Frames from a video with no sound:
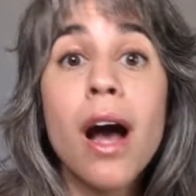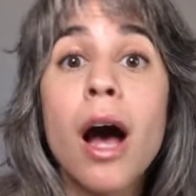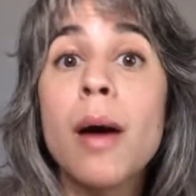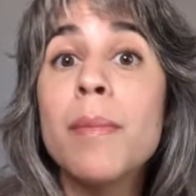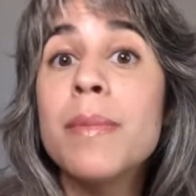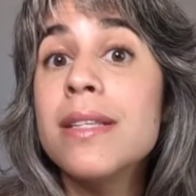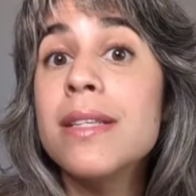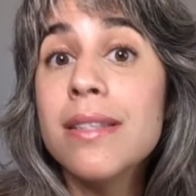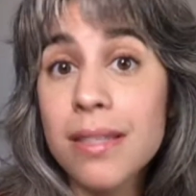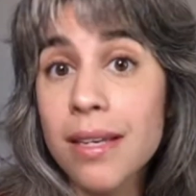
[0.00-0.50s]

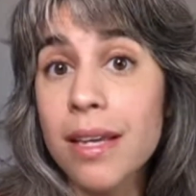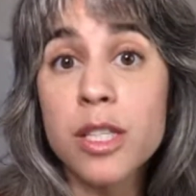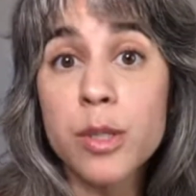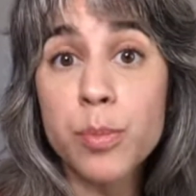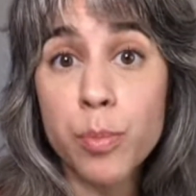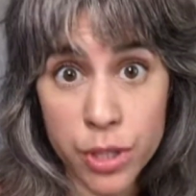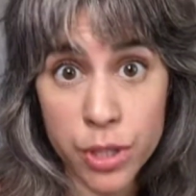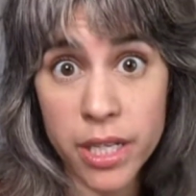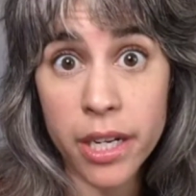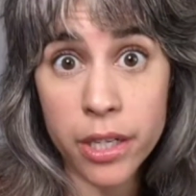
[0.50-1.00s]
common sense
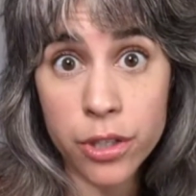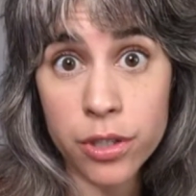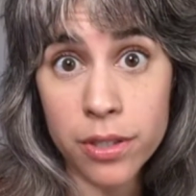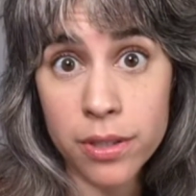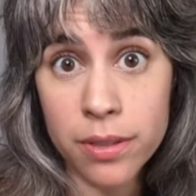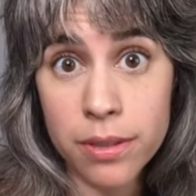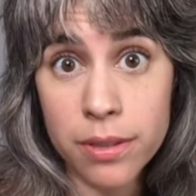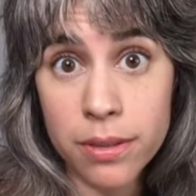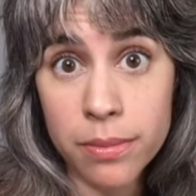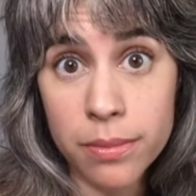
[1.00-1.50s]

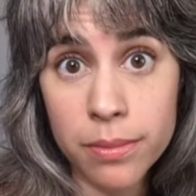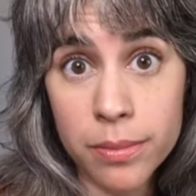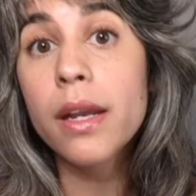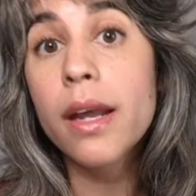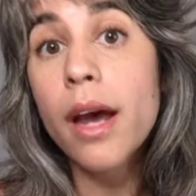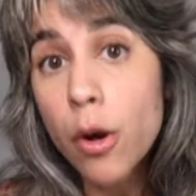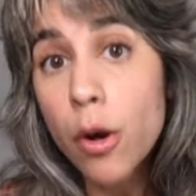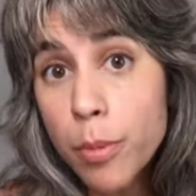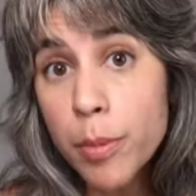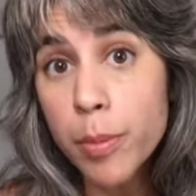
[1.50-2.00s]
protections. In
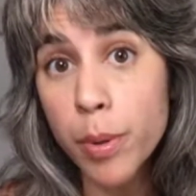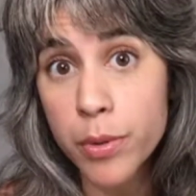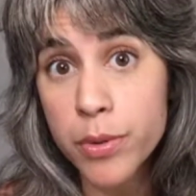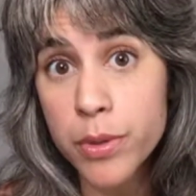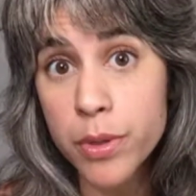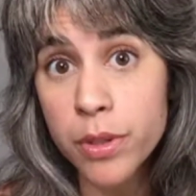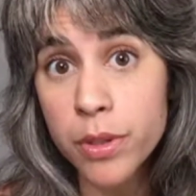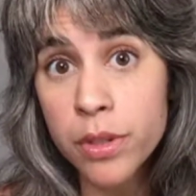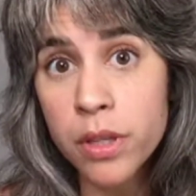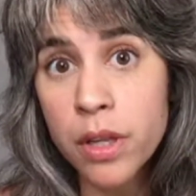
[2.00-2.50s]
our
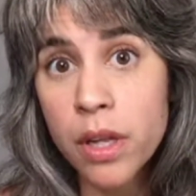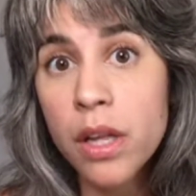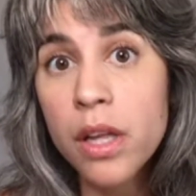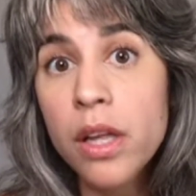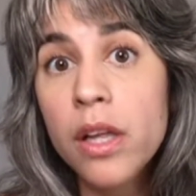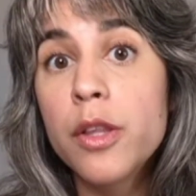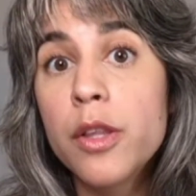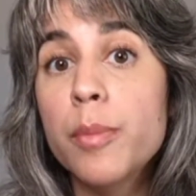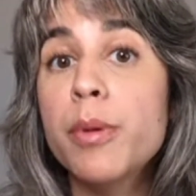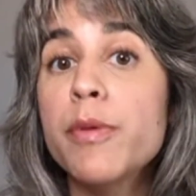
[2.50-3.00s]
proposal,
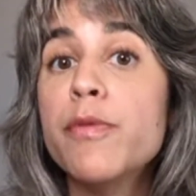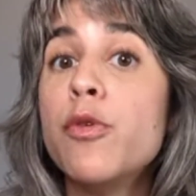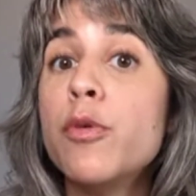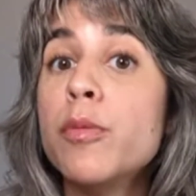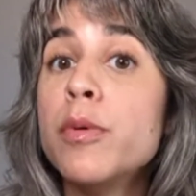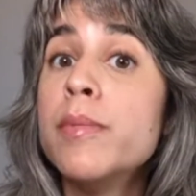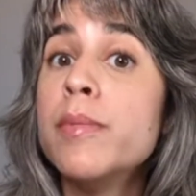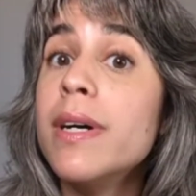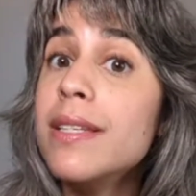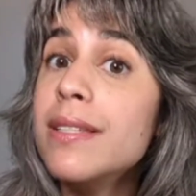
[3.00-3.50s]
the
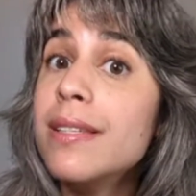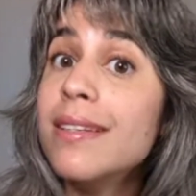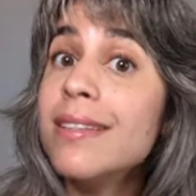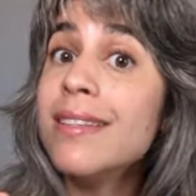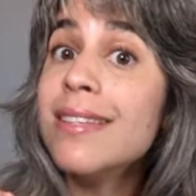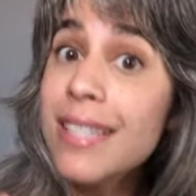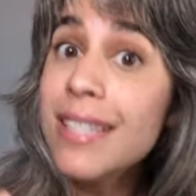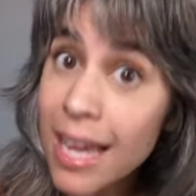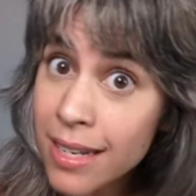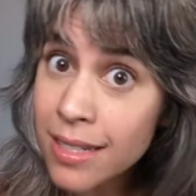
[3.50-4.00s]
performer must
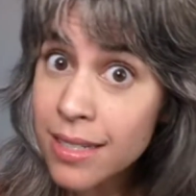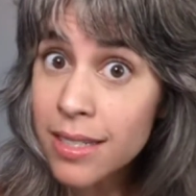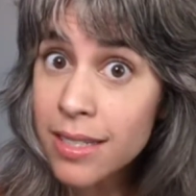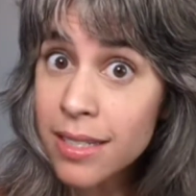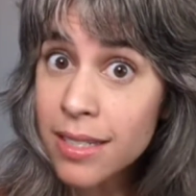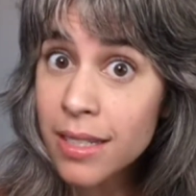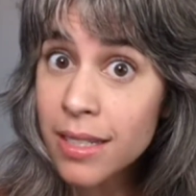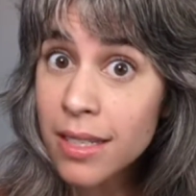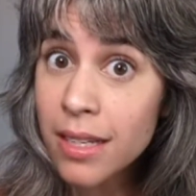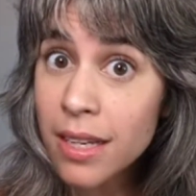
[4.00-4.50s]

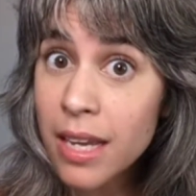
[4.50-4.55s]
consent,